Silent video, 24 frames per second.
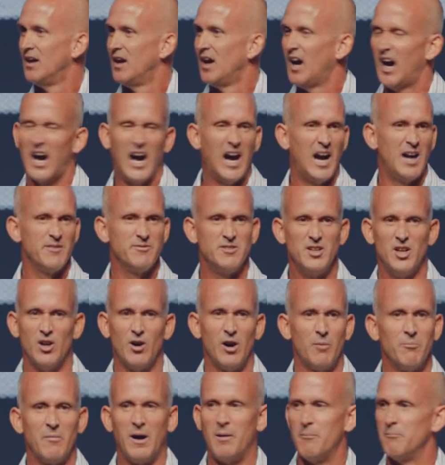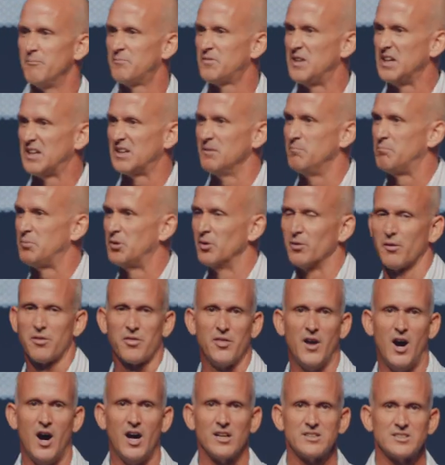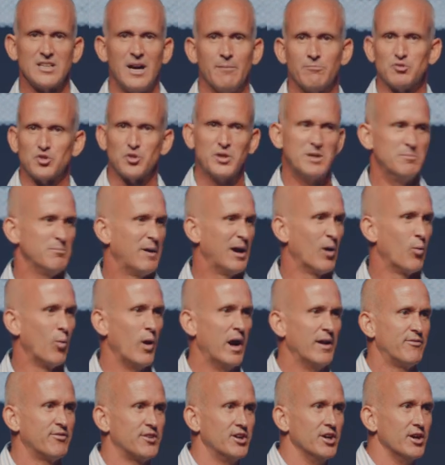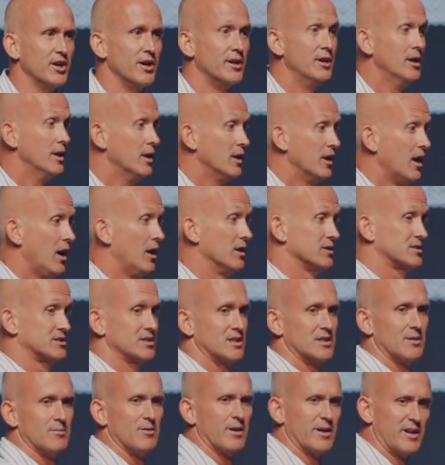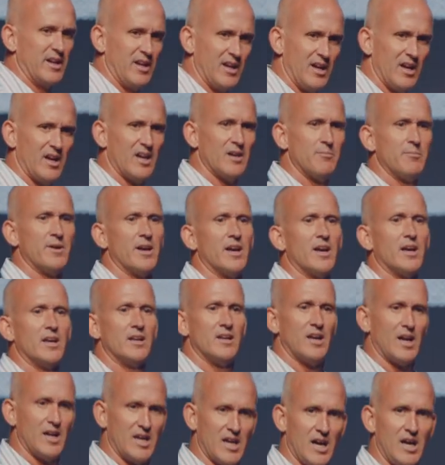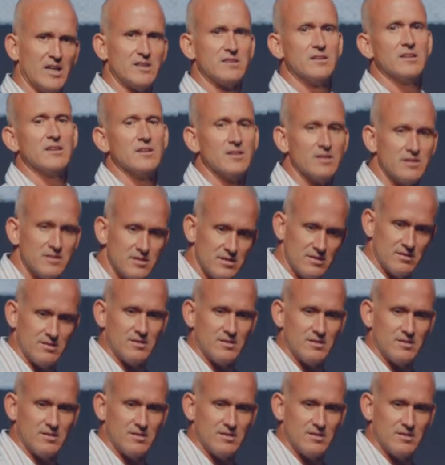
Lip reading: I'm thinking pure thoughts. I'm treating my wife good. All of a sudden, I'm like, yeah, man, I got this.